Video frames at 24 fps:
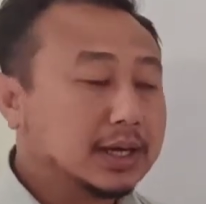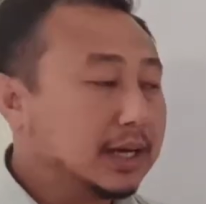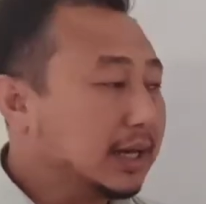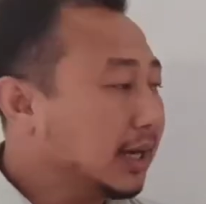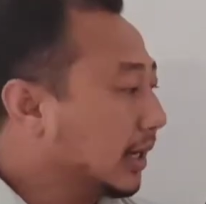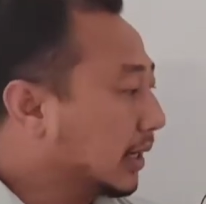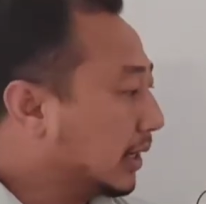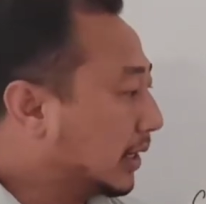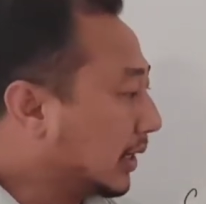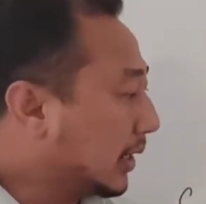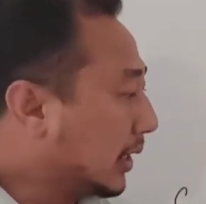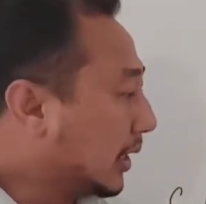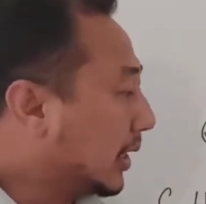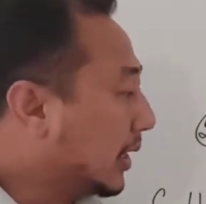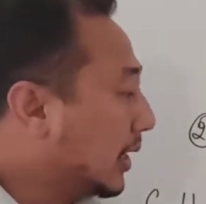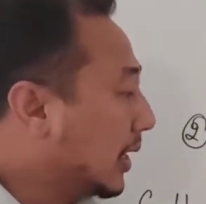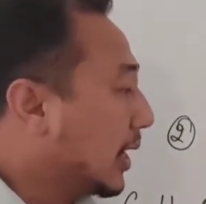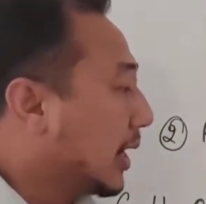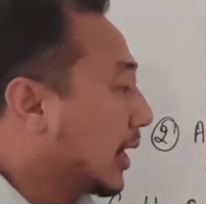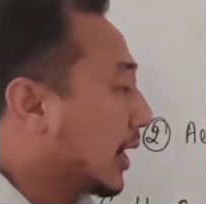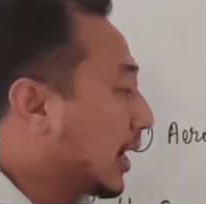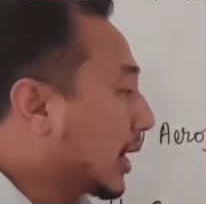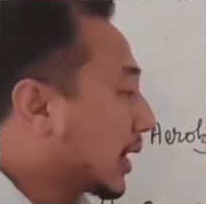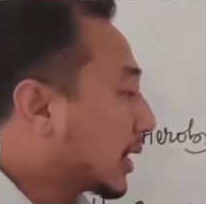
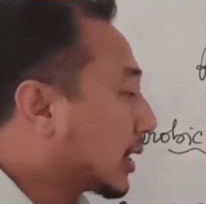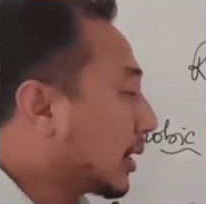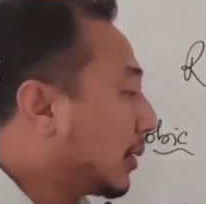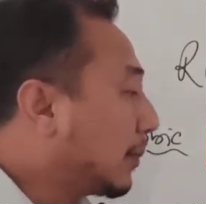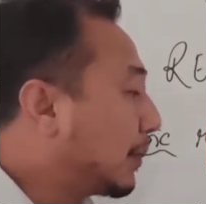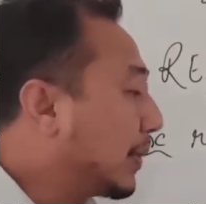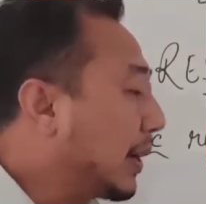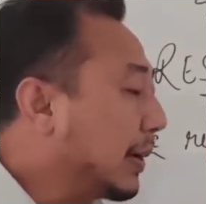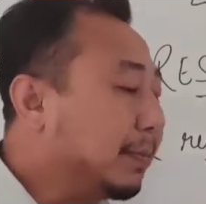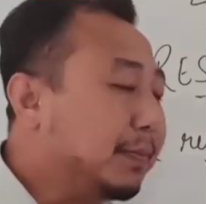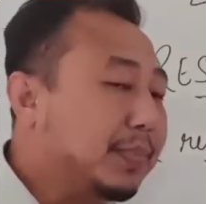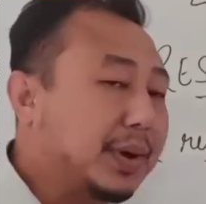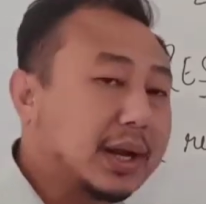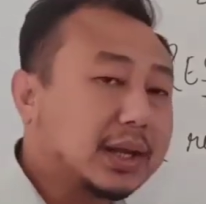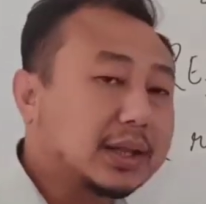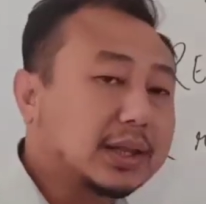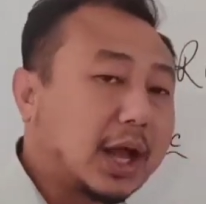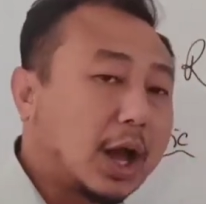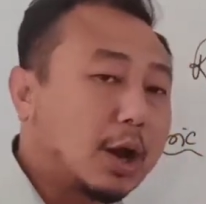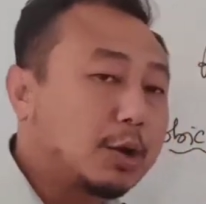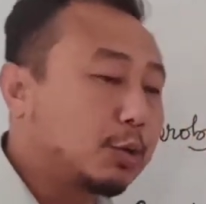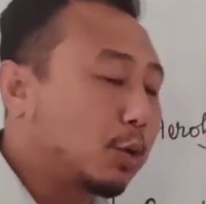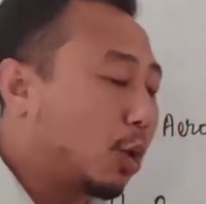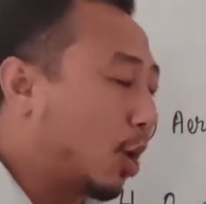Here, a complete
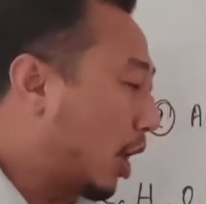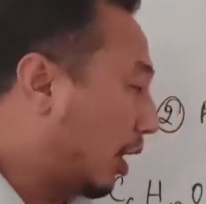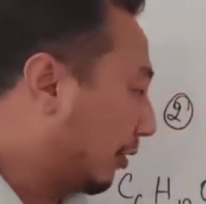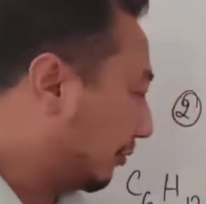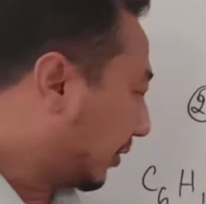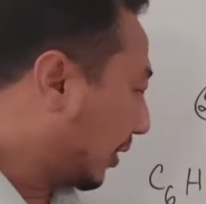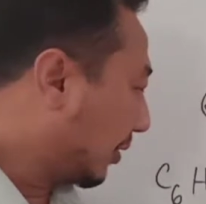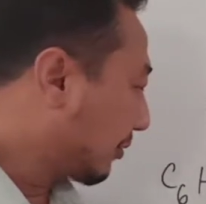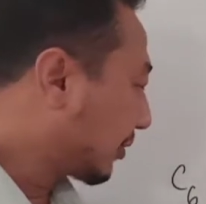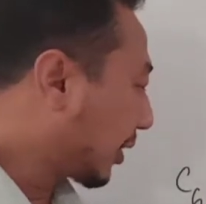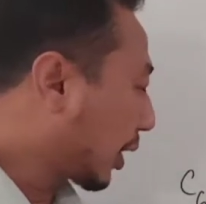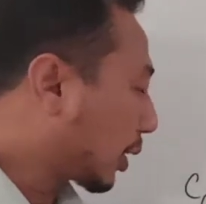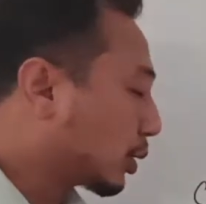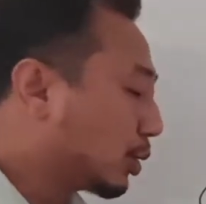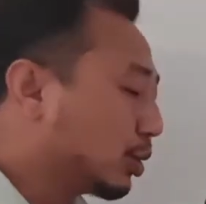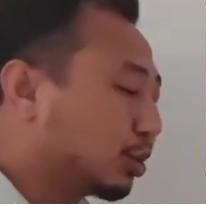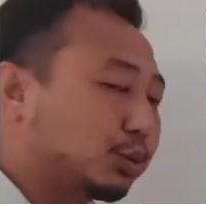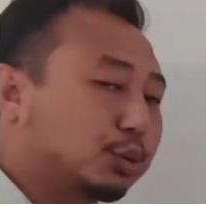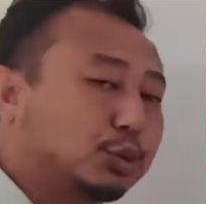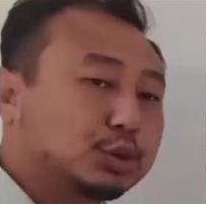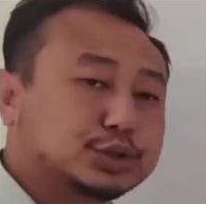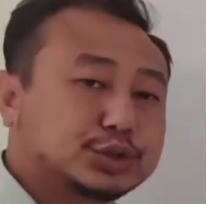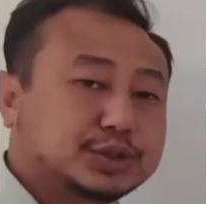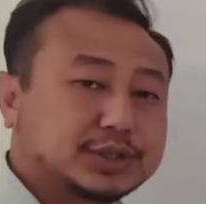breakdown of the
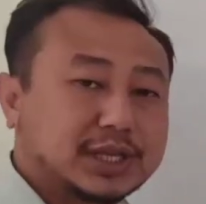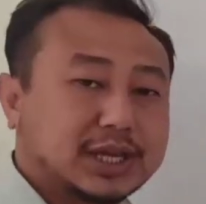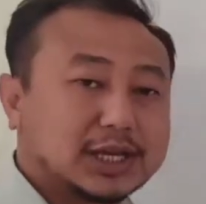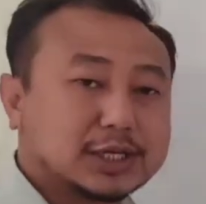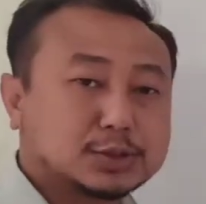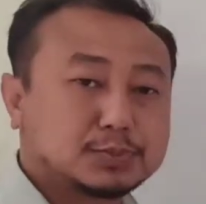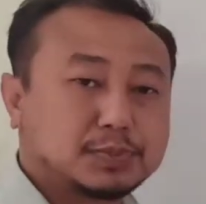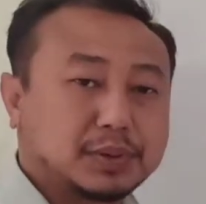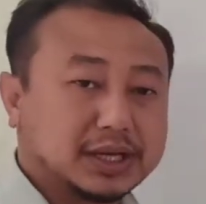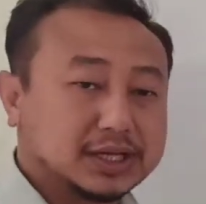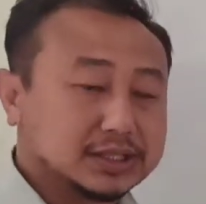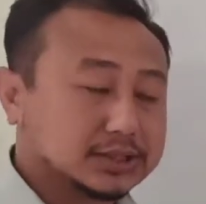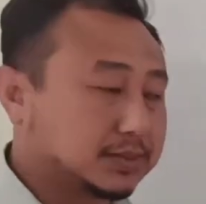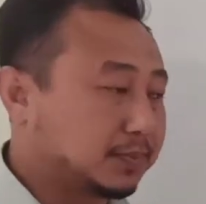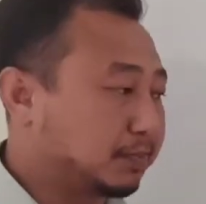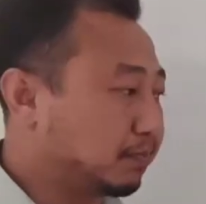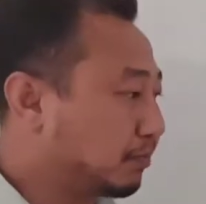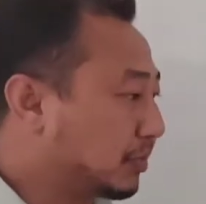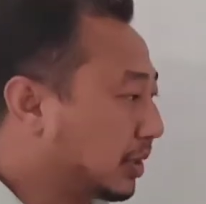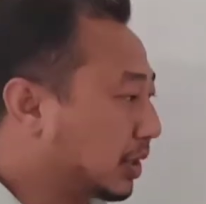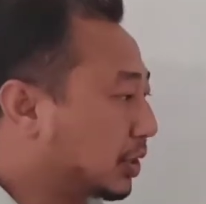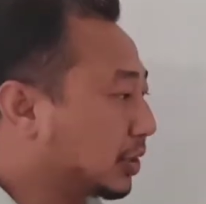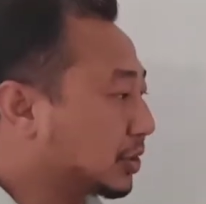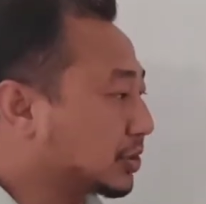glucose takes place.
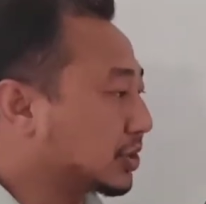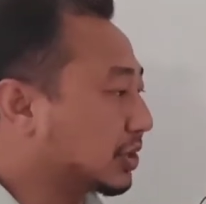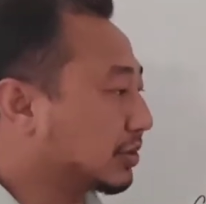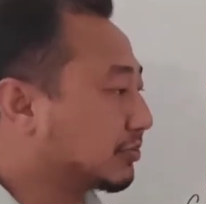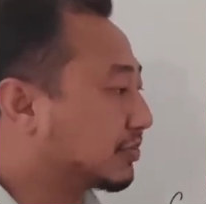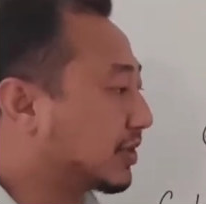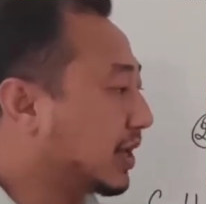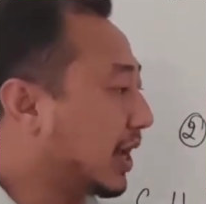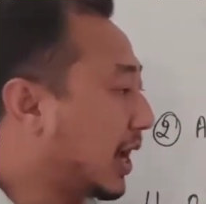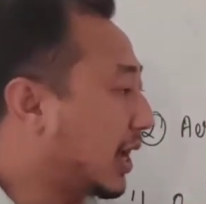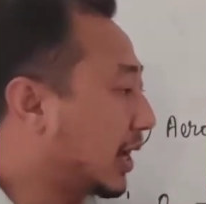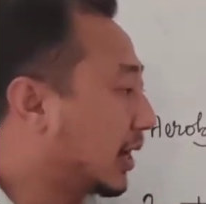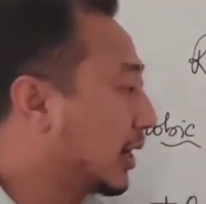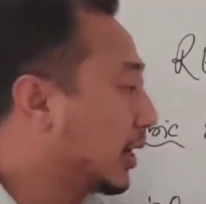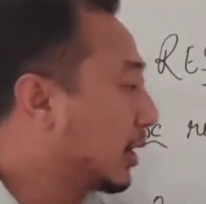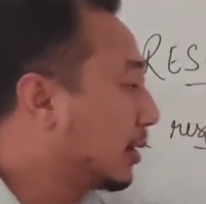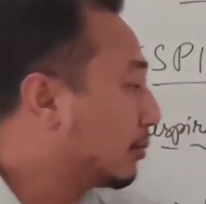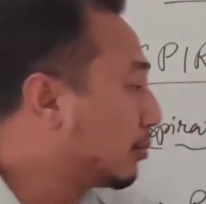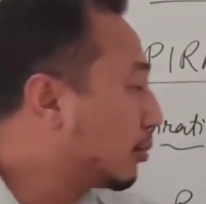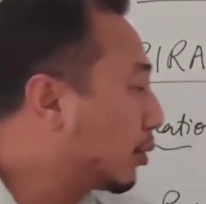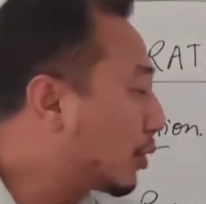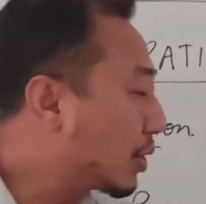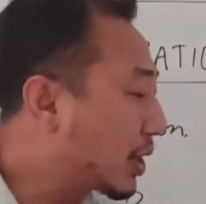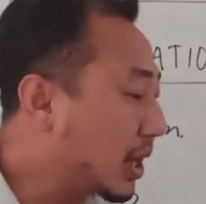Because of that,
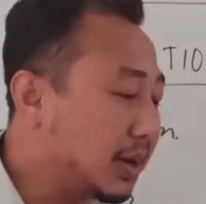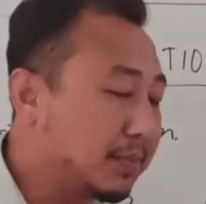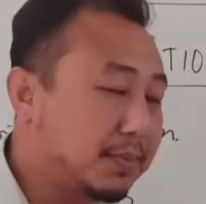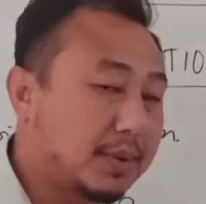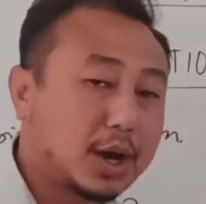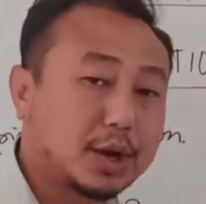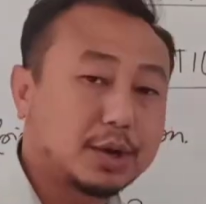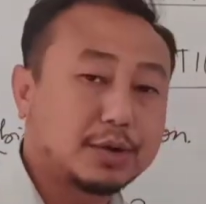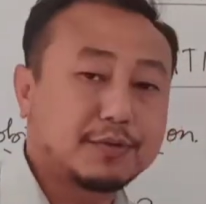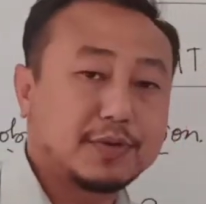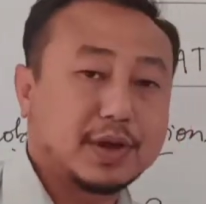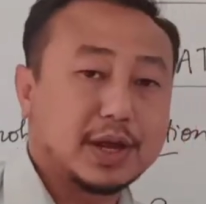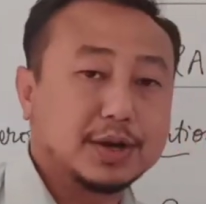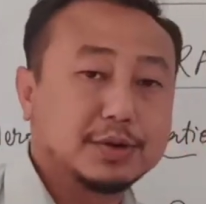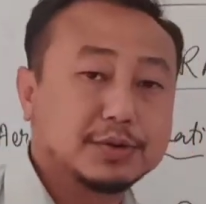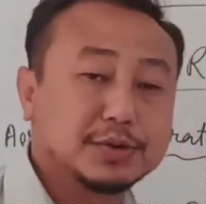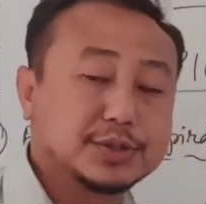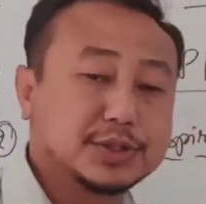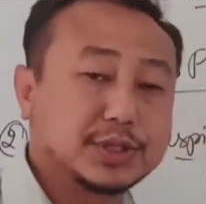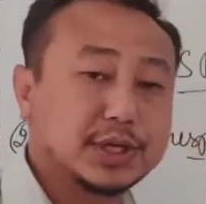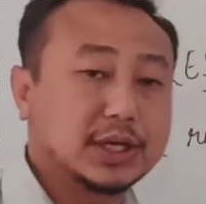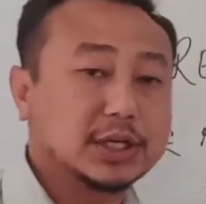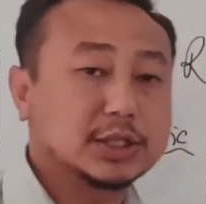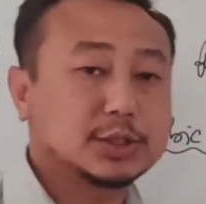more amount of
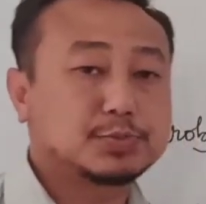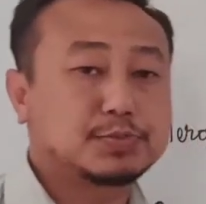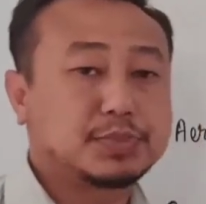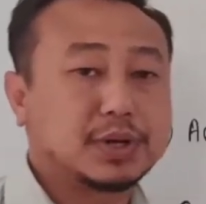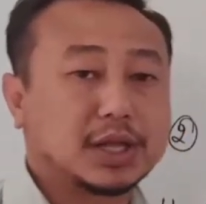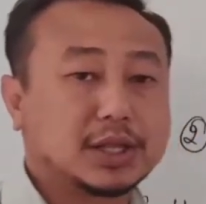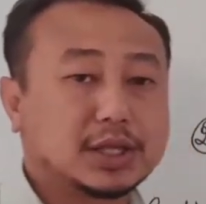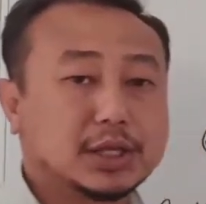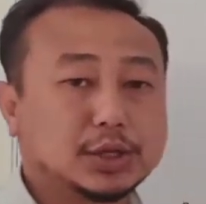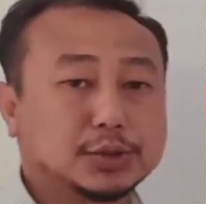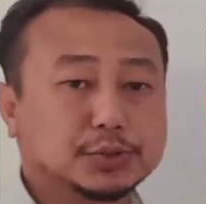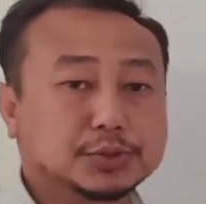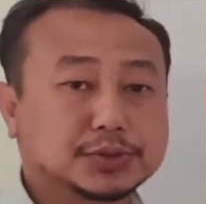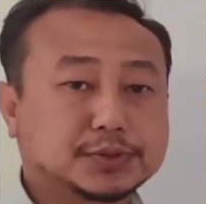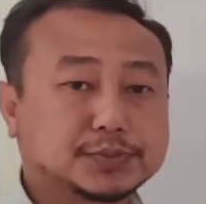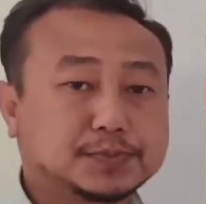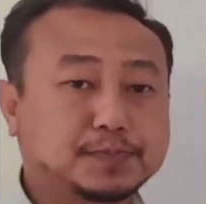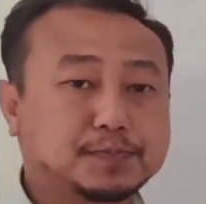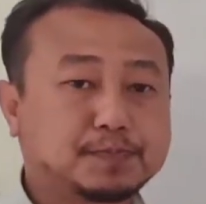energy is produced.